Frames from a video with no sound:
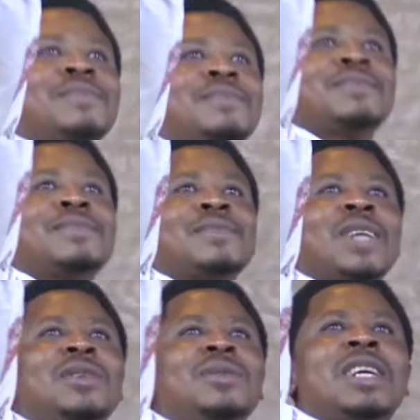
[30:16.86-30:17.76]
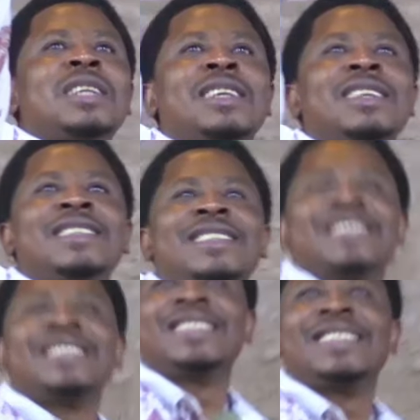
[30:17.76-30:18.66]
Are you ready?
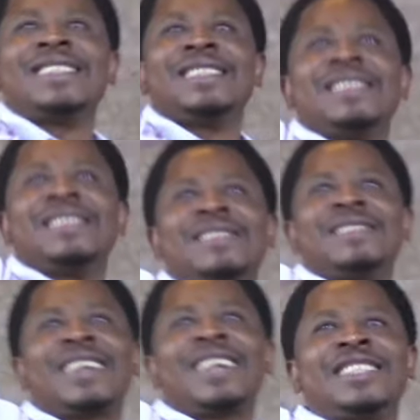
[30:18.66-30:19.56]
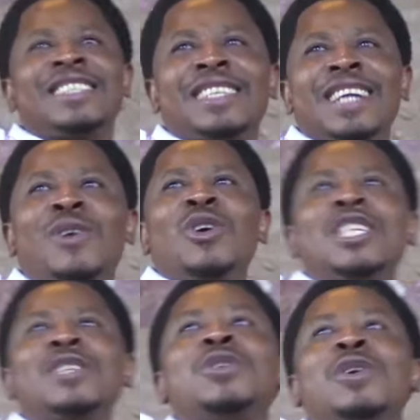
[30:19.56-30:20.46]
Get it. According to
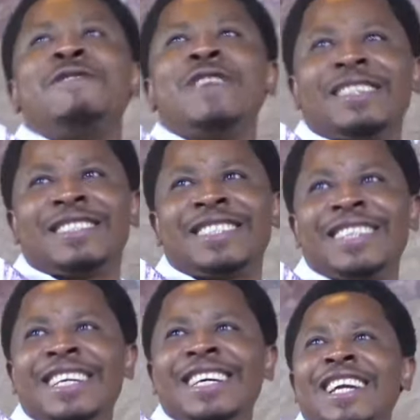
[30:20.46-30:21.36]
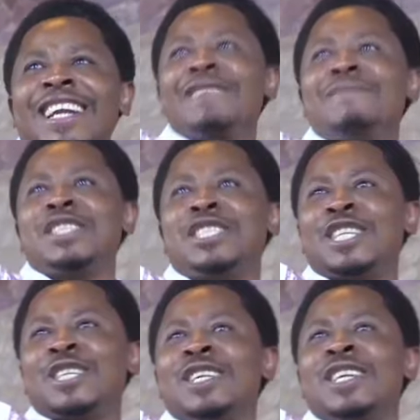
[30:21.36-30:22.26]
your faith. Let me see
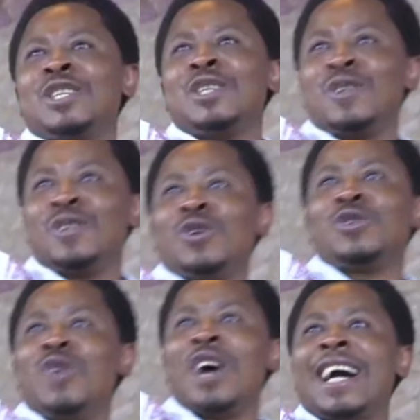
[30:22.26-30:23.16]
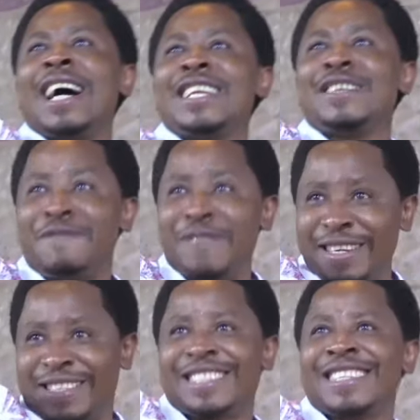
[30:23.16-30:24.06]
those who are carrying faith
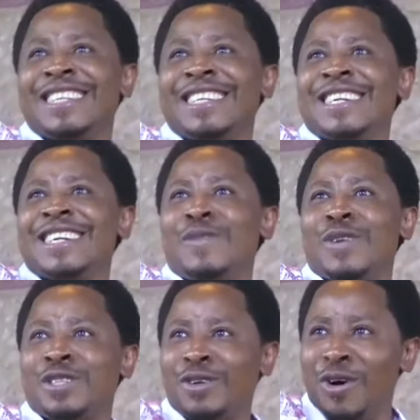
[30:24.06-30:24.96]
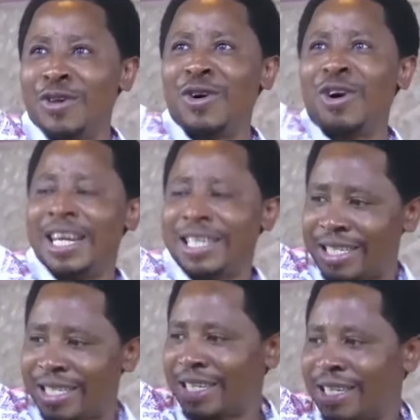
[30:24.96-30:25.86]
with all your heart.
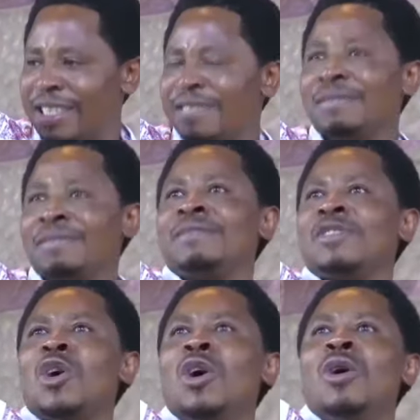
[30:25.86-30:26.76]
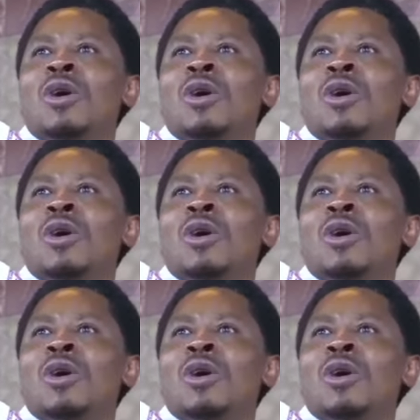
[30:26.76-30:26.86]
Mm, go home.